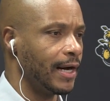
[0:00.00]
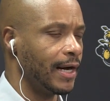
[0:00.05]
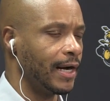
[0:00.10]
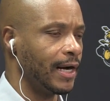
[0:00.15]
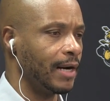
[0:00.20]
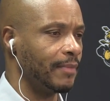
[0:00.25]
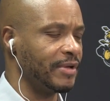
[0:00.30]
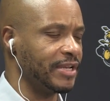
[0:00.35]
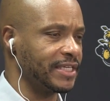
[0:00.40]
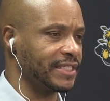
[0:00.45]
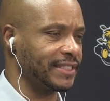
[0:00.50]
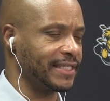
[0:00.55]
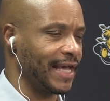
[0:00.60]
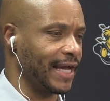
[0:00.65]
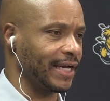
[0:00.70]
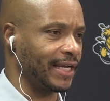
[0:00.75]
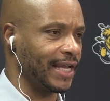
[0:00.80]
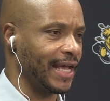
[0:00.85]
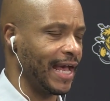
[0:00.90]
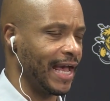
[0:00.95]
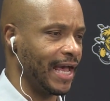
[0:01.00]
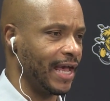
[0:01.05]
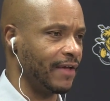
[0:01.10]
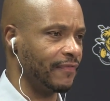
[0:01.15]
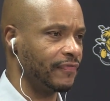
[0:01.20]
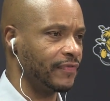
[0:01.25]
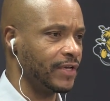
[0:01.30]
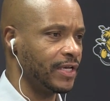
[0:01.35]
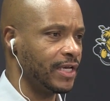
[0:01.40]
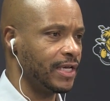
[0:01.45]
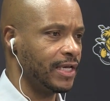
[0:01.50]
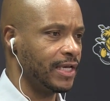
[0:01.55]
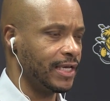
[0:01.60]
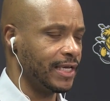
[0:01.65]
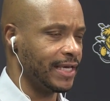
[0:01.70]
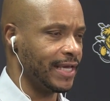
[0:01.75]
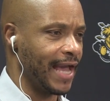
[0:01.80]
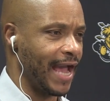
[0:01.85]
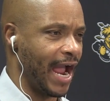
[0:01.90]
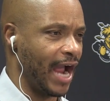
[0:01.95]
Um, in the second half,
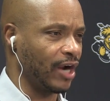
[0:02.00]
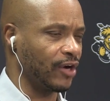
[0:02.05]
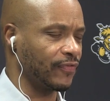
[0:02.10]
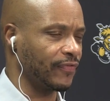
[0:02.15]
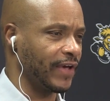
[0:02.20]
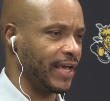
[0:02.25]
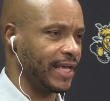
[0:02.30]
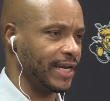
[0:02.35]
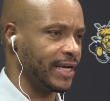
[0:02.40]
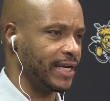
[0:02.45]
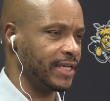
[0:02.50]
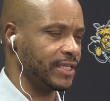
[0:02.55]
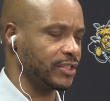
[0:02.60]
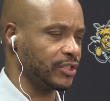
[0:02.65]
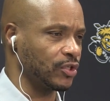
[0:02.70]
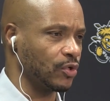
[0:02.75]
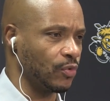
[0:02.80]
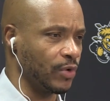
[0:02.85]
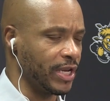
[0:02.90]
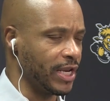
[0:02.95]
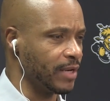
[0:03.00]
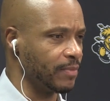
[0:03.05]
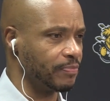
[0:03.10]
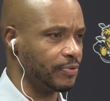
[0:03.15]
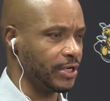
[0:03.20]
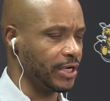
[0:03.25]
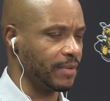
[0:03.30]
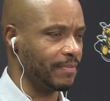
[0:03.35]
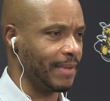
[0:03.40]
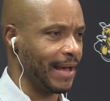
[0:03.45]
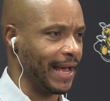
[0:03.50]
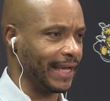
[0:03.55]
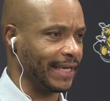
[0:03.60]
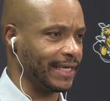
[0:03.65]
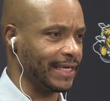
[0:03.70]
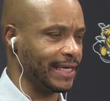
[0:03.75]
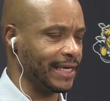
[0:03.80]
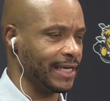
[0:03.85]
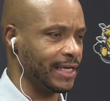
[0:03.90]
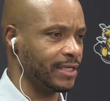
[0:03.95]
he aggravated it, so we didn't put him
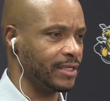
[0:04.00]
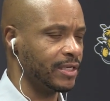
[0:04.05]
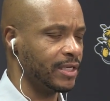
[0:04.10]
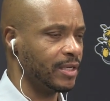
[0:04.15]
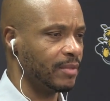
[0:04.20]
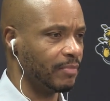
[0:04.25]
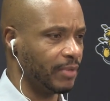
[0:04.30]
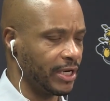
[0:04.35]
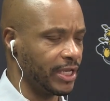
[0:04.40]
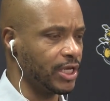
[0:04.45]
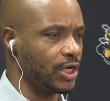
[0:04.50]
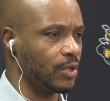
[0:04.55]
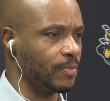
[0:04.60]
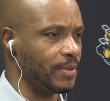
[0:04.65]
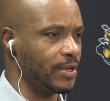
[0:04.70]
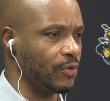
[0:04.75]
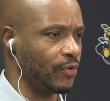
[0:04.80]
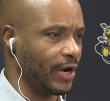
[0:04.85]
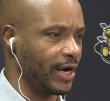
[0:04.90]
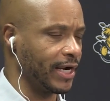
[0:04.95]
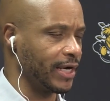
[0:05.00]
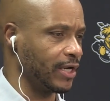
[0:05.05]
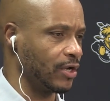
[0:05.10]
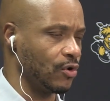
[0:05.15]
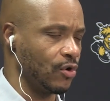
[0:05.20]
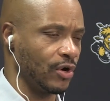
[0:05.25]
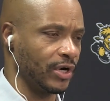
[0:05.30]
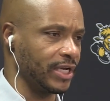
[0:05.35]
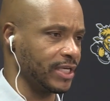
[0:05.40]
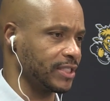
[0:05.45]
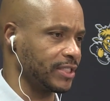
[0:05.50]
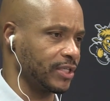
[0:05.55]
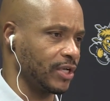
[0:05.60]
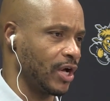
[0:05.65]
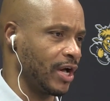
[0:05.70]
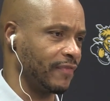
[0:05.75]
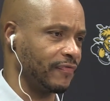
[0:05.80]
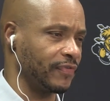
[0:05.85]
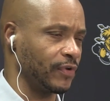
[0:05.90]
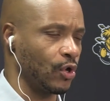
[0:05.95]
back in. But he'll be ready to go against
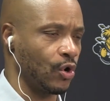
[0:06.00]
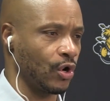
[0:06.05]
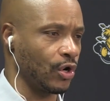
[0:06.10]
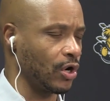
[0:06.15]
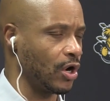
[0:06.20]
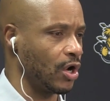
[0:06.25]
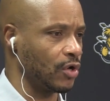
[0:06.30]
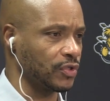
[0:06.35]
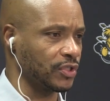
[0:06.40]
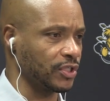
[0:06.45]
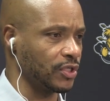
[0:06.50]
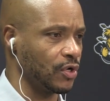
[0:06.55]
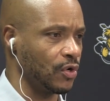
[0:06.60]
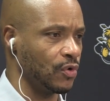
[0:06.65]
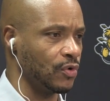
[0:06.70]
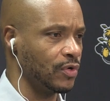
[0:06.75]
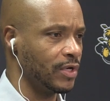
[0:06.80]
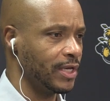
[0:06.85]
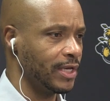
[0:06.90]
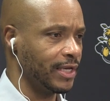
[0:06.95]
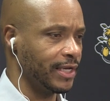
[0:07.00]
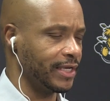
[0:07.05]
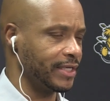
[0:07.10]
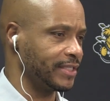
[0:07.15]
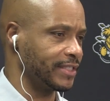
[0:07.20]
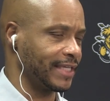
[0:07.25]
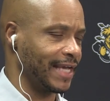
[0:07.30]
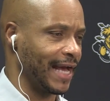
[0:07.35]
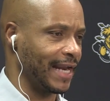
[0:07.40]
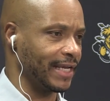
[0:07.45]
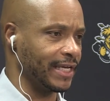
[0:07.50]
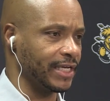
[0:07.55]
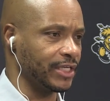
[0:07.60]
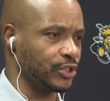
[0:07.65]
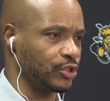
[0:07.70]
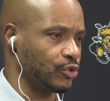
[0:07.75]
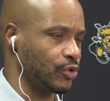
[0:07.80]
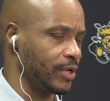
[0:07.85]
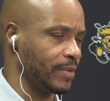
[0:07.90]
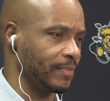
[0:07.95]
South Florida. Also, he just got to
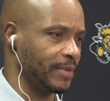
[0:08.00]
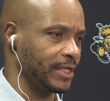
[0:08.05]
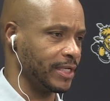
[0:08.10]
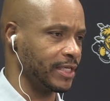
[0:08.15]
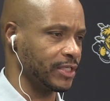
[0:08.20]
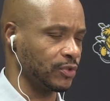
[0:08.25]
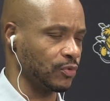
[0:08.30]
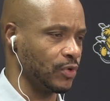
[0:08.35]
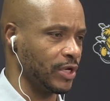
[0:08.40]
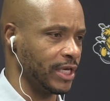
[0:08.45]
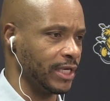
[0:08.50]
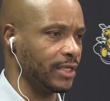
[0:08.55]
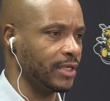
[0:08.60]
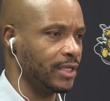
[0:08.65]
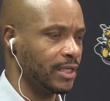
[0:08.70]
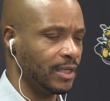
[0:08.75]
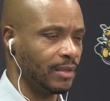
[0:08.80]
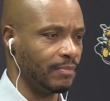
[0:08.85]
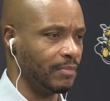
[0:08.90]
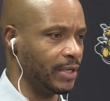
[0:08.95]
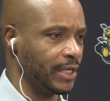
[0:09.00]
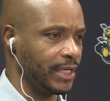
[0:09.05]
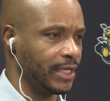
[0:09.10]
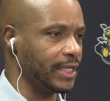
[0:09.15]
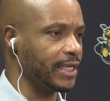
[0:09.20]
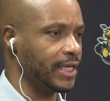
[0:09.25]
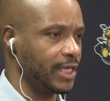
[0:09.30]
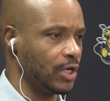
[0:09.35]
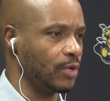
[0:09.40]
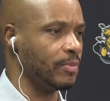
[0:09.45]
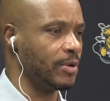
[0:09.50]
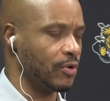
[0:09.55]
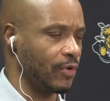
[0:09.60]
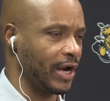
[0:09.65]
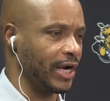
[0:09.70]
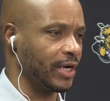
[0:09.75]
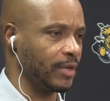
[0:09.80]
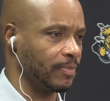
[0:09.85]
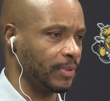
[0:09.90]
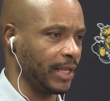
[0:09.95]
get treatment this week, but he'll be
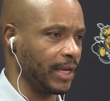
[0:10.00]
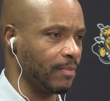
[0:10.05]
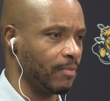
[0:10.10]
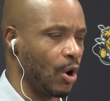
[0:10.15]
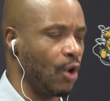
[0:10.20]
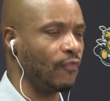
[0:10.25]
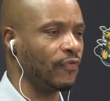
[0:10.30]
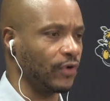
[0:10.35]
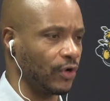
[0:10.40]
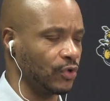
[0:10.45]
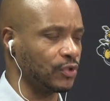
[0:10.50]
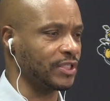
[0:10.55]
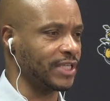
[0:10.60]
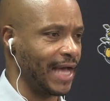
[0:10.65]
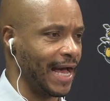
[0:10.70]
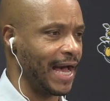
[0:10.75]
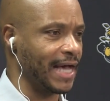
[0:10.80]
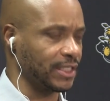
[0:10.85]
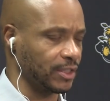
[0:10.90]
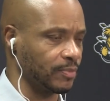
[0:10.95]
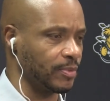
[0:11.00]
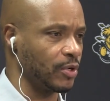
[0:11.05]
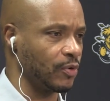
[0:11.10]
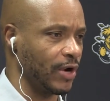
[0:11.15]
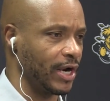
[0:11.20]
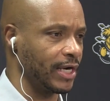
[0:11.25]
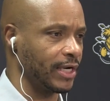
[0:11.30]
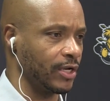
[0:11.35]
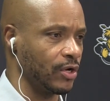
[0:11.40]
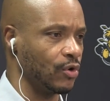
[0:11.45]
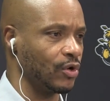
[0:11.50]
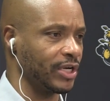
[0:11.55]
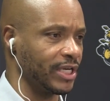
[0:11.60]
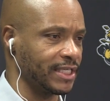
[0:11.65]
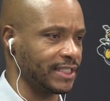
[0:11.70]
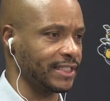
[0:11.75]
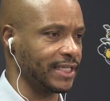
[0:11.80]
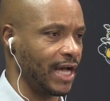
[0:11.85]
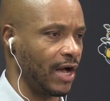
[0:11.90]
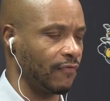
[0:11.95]
ready to play. Both of those guys will be ready to go
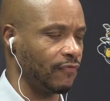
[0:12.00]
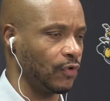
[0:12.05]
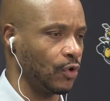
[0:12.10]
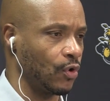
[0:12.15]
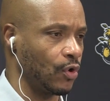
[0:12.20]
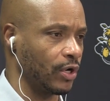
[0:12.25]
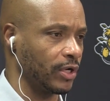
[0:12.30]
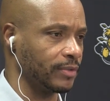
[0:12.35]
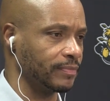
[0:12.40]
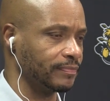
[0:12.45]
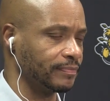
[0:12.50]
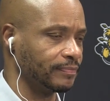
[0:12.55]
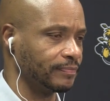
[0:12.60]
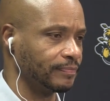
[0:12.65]
against South Florida.